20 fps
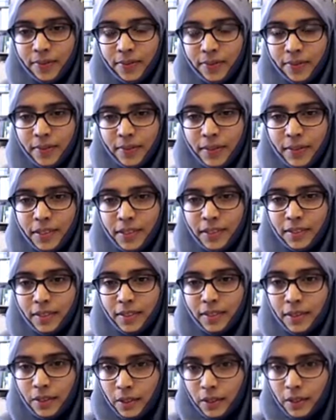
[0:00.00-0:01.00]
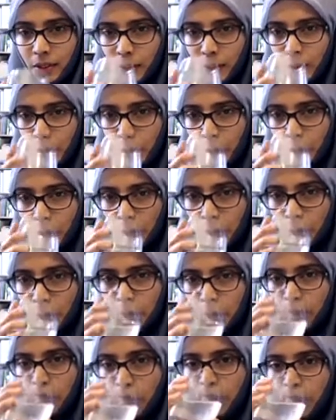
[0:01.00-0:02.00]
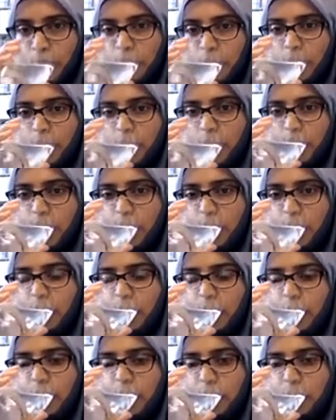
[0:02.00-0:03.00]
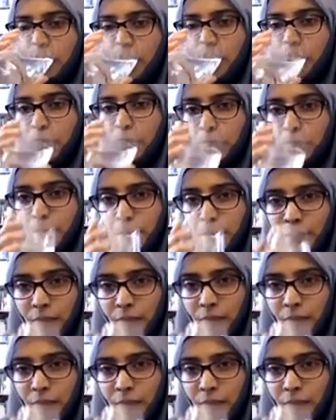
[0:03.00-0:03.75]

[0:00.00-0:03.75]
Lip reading: The person shown says nothing.